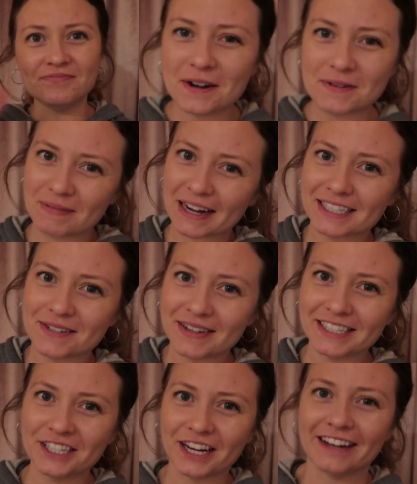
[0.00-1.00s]
welcome back to
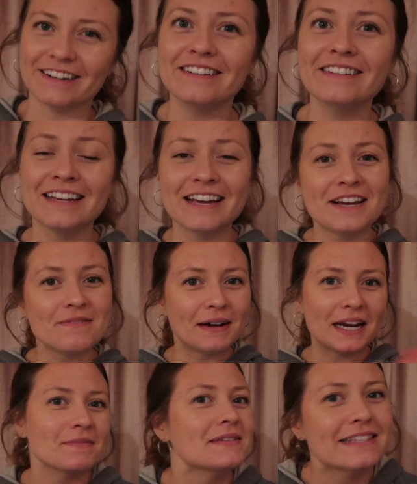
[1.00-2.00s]
my channel.
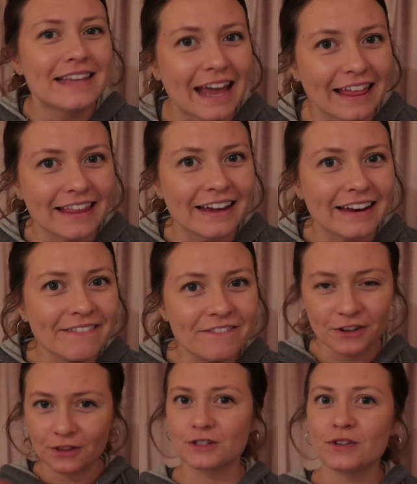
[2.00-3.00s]
My name is Caitlin.
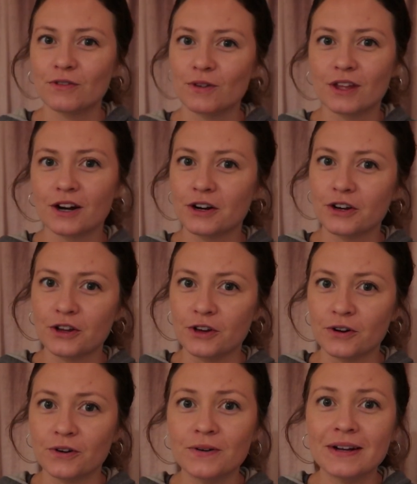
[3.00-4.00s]
For those of you that are
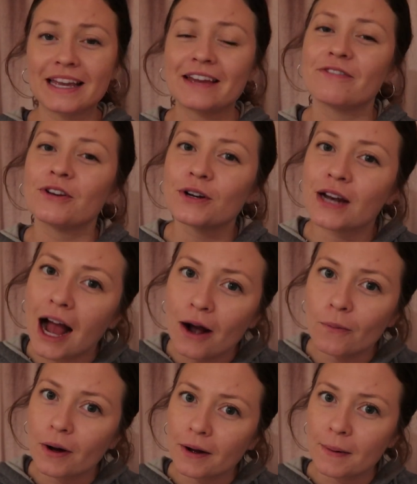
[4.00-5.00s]
new, if you're
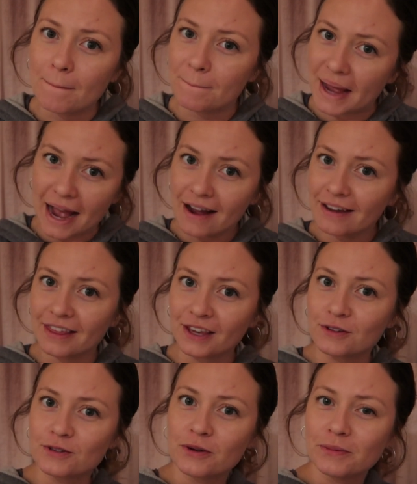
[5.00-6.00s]
not, welcome back.
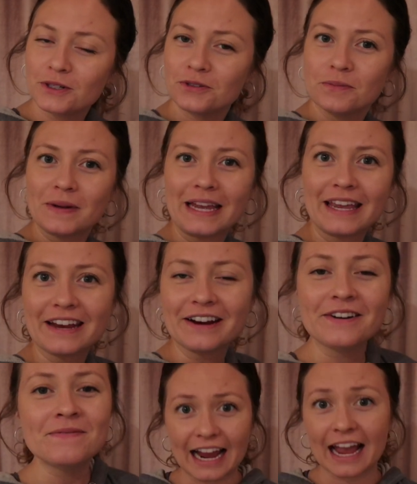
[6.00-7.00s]
Thank you so much for being
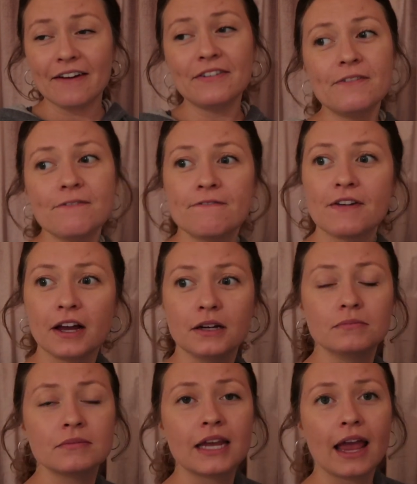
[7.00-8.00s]
here. I haven't
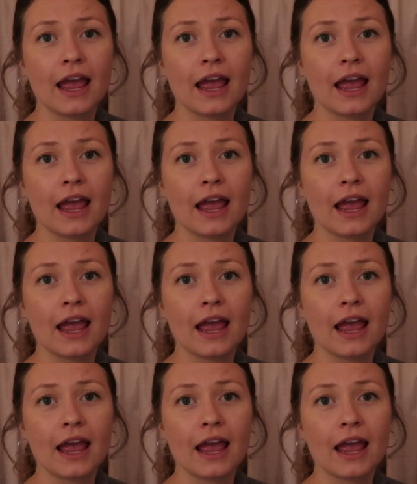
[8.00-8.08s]
filmed